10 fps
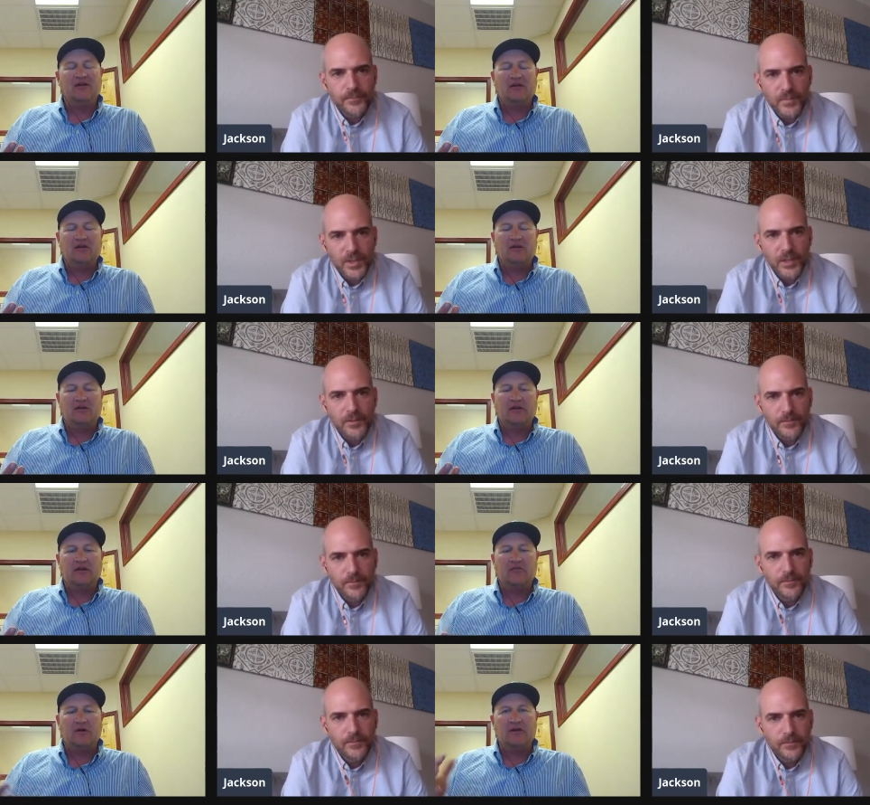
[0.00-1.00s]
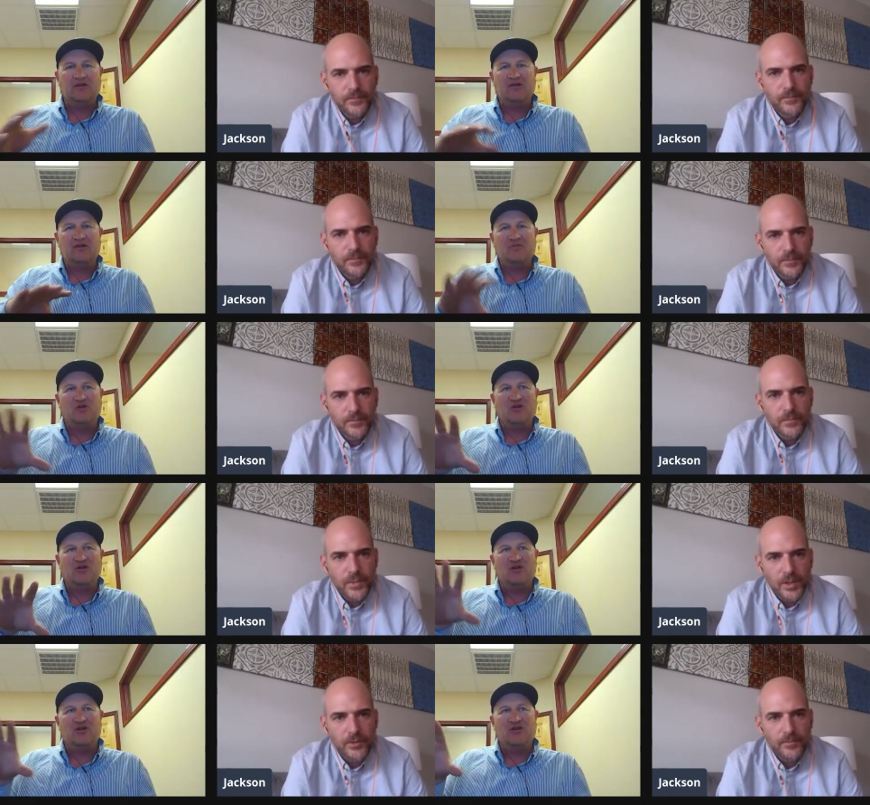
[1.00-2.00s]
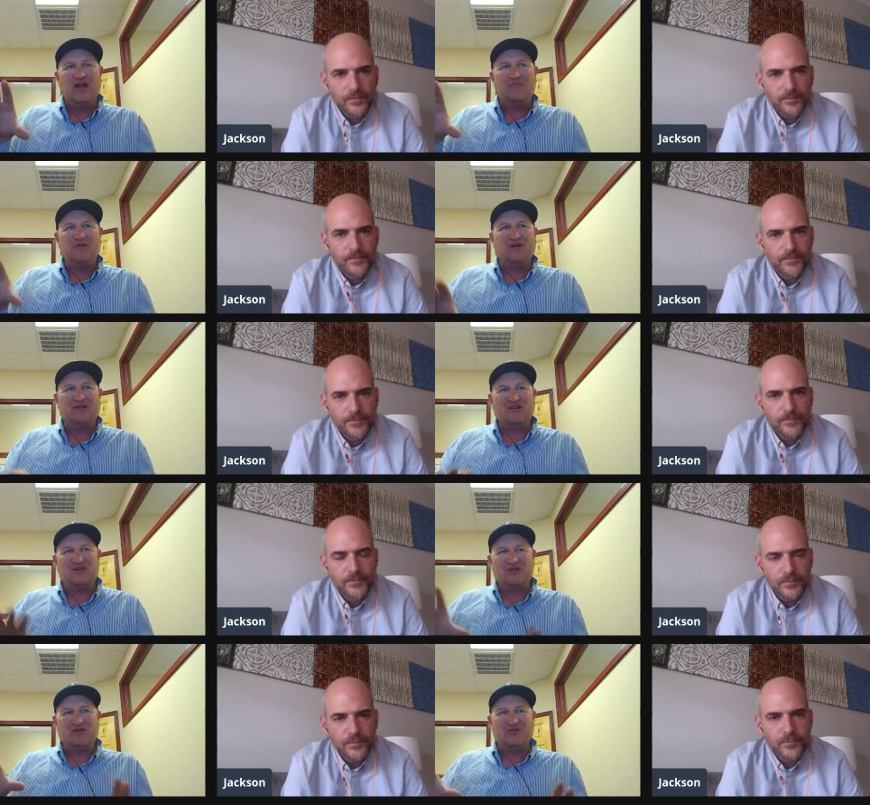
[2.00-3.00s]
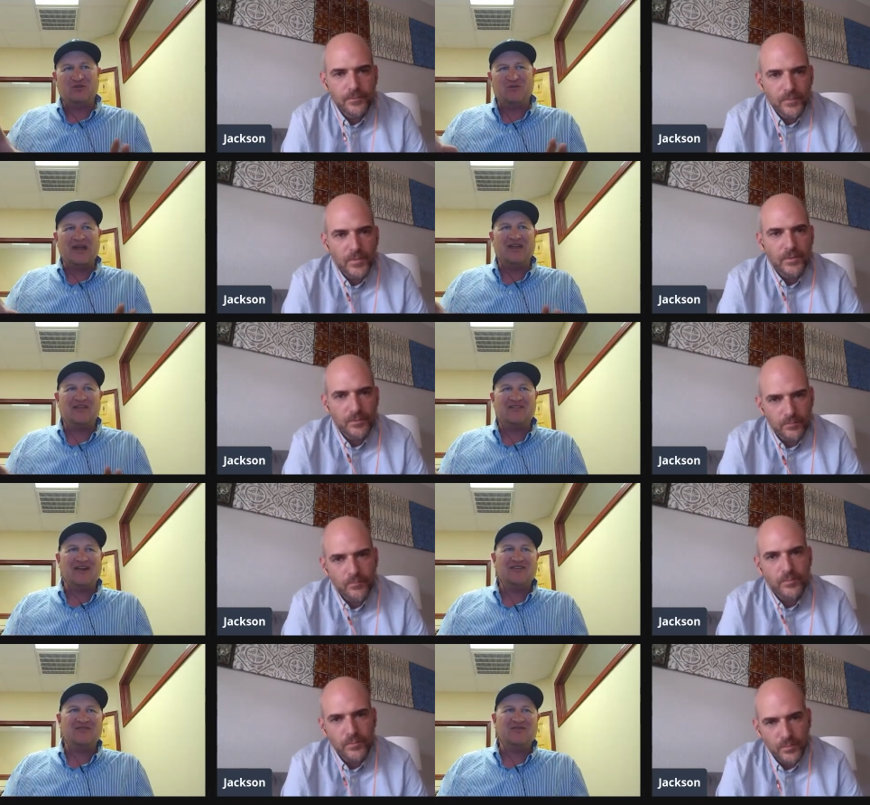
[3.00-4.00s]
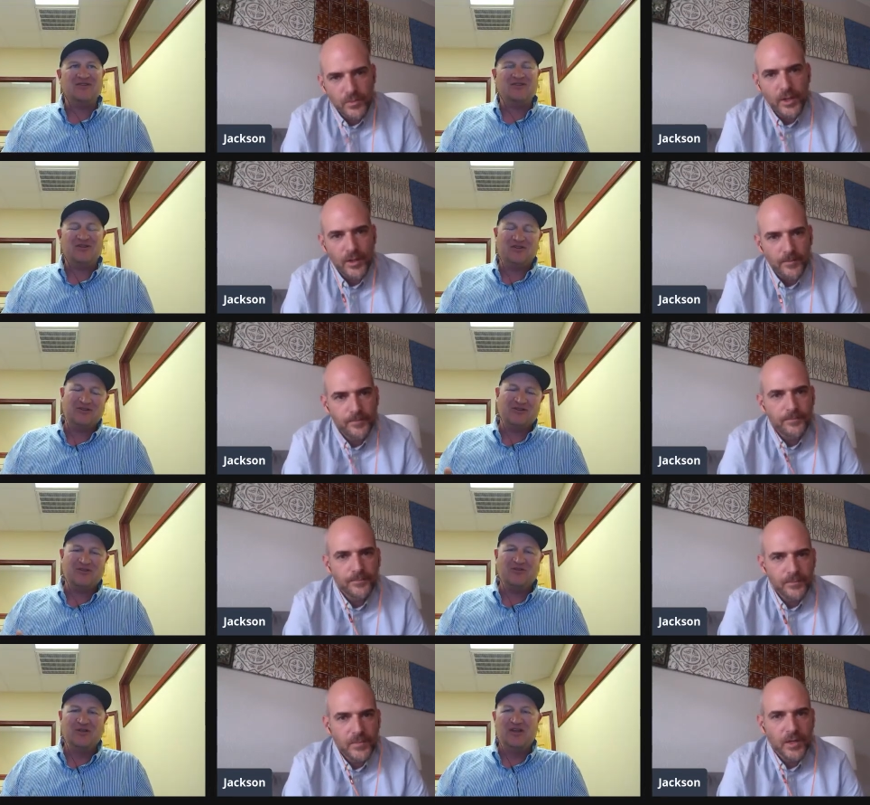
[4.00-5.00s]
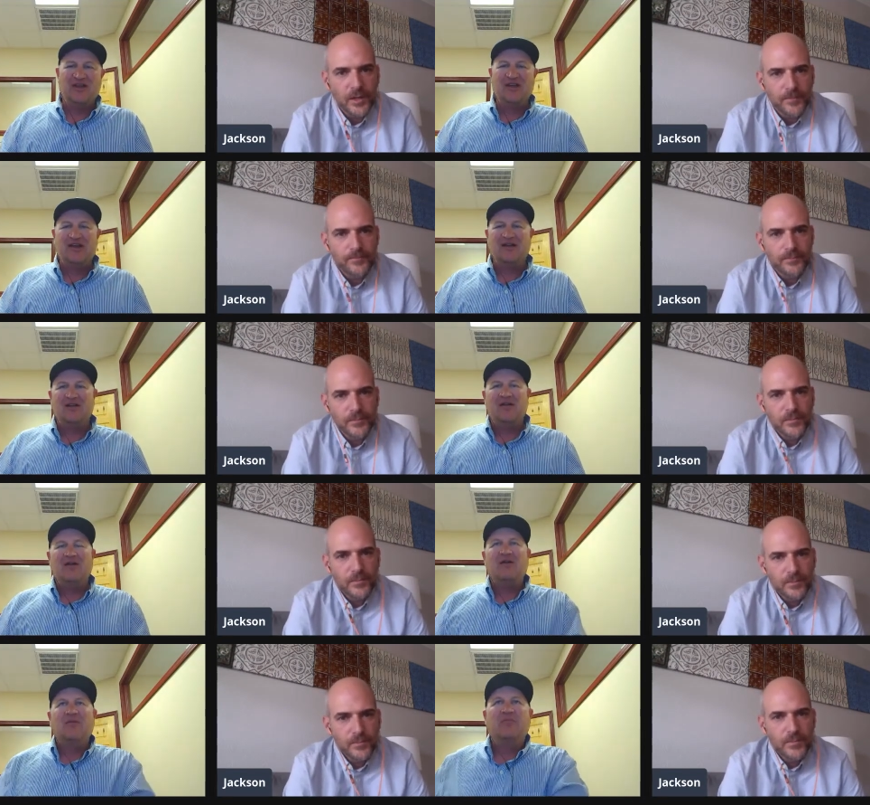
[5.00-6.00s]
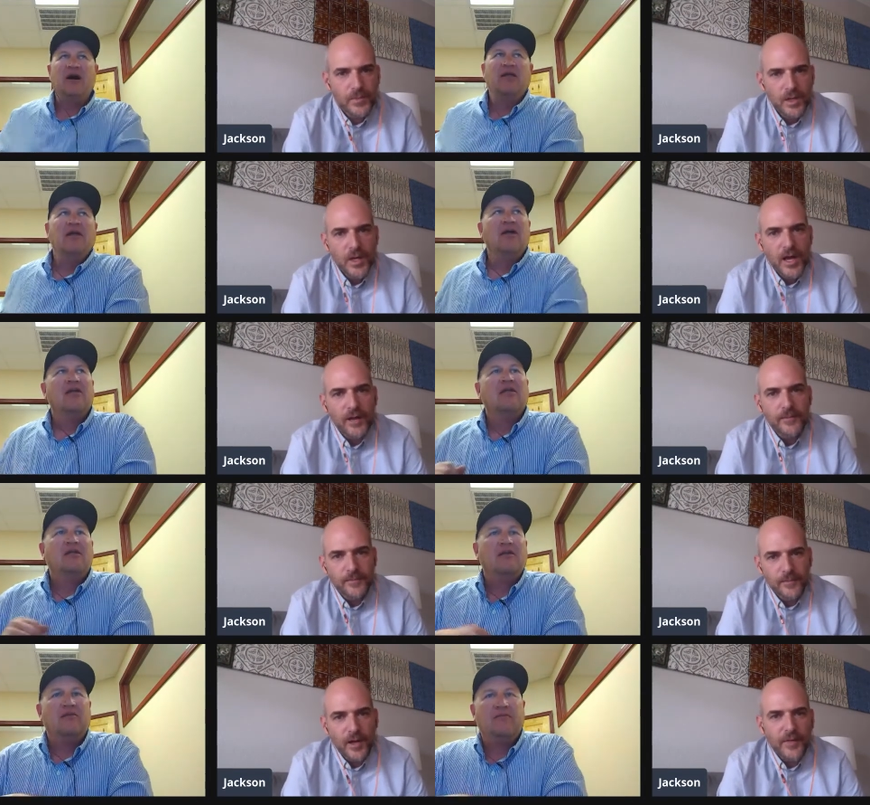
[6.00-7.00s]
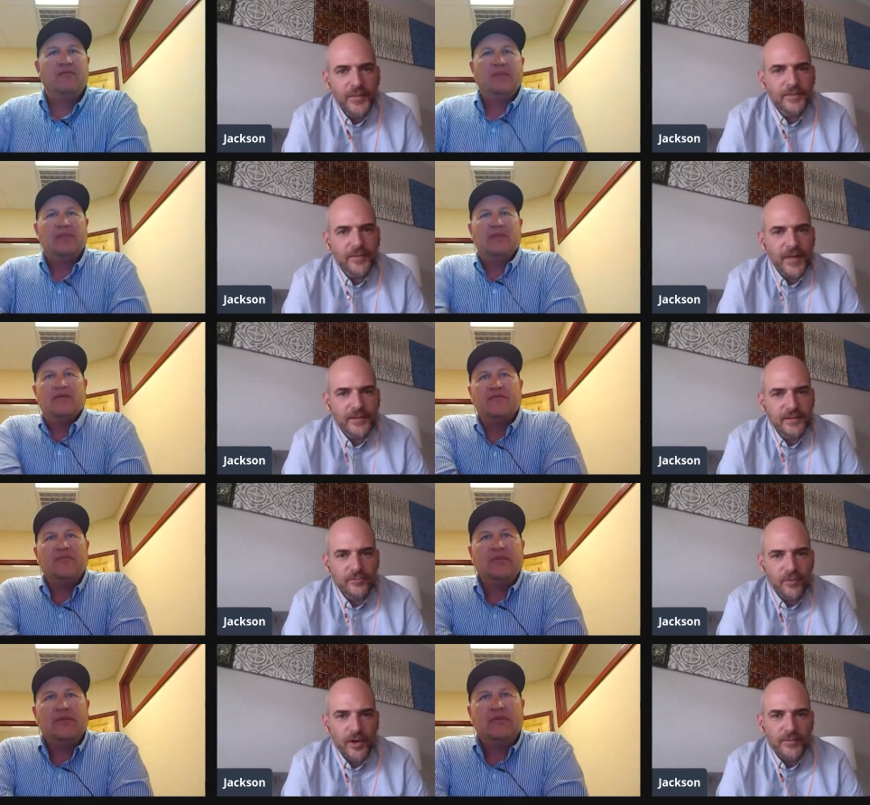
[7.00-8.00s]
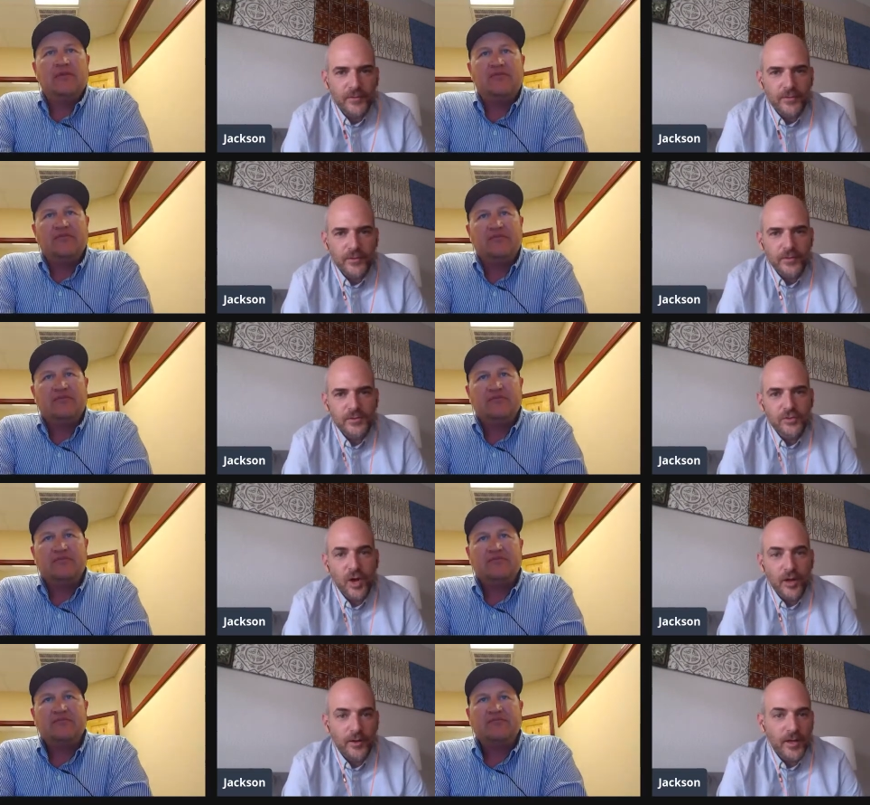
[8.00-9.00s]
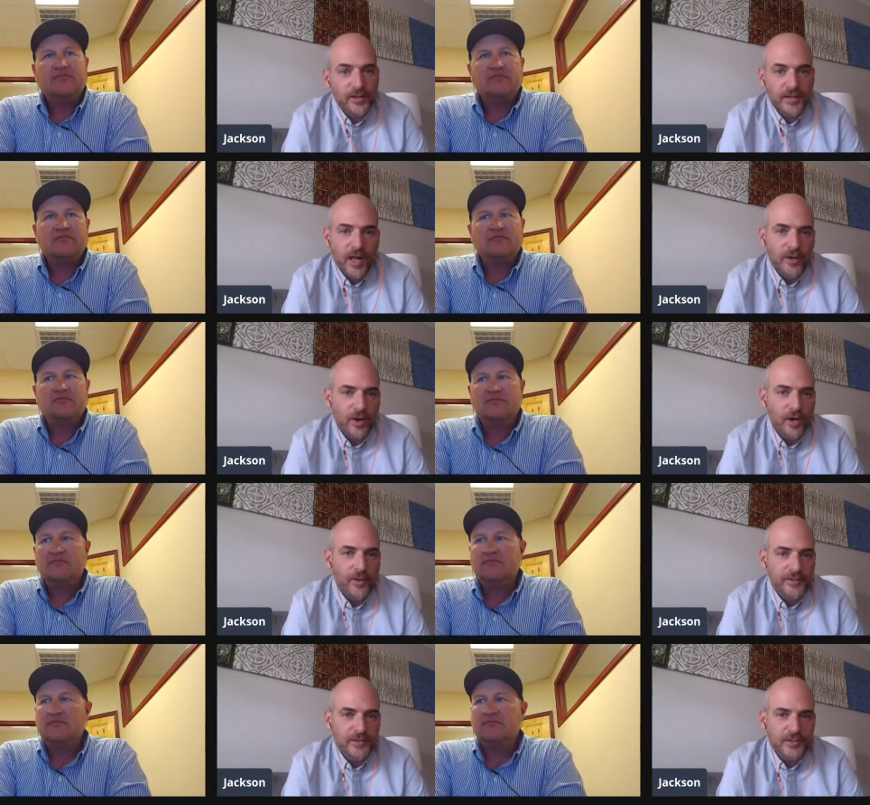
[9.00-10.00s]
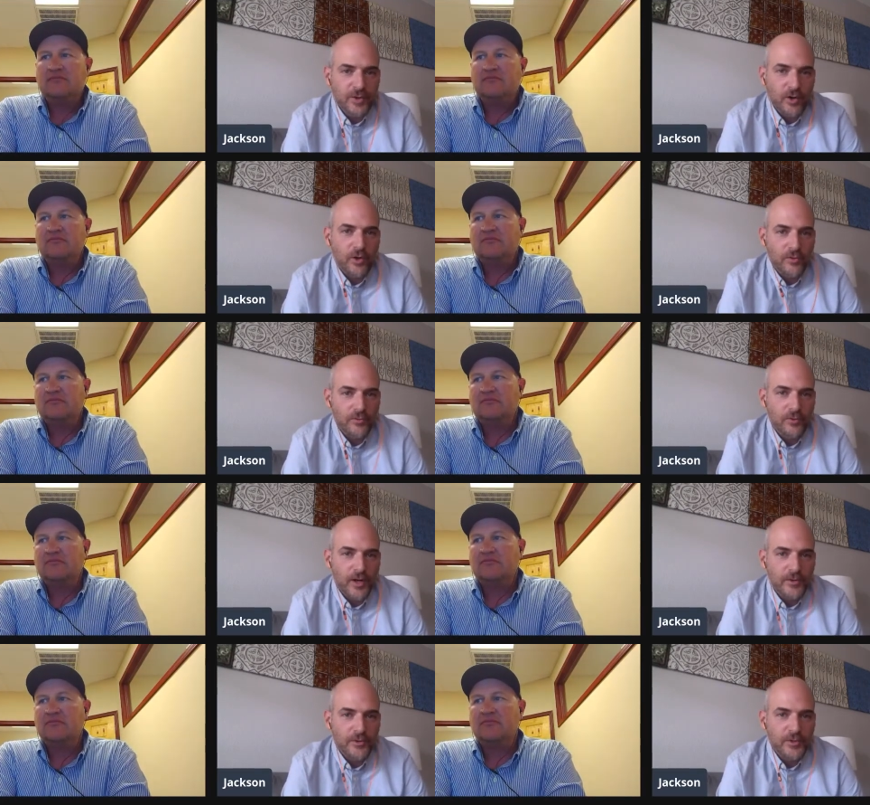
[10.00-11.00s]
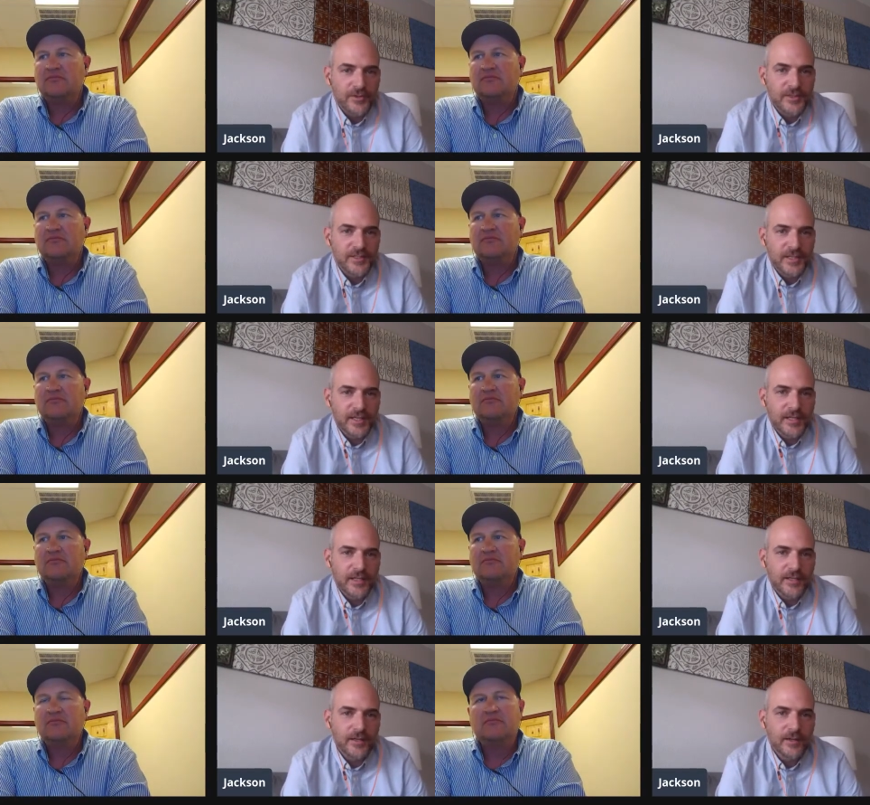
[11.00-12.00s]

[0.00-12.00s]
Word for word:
Speaker 1: yeah than what the more yeah. epic sort of romanticized ones yeah. are. So yeah,
Speaker 2: but. I think that that's right. The the str- uh, in Colorado, that's a struggle, right? You can see